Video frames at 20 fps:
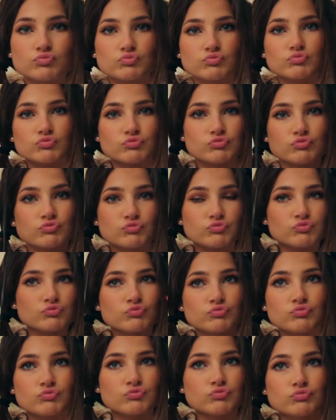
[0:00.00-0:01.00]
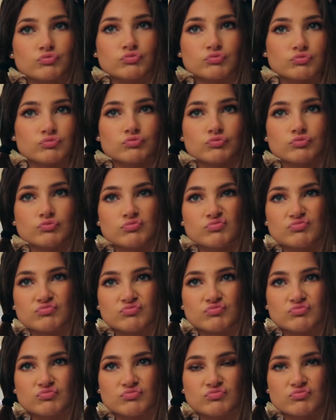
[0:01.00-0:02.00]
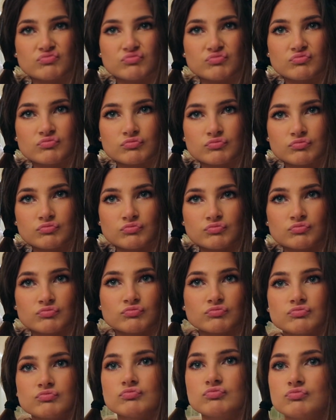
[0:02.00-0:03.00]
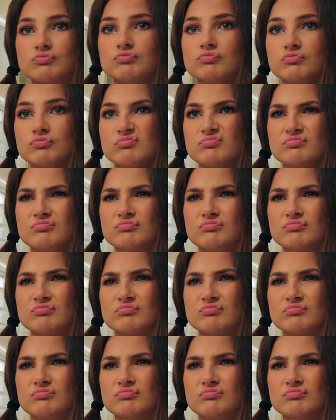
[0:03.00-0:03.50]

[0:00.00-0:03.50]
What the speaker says: [no speech]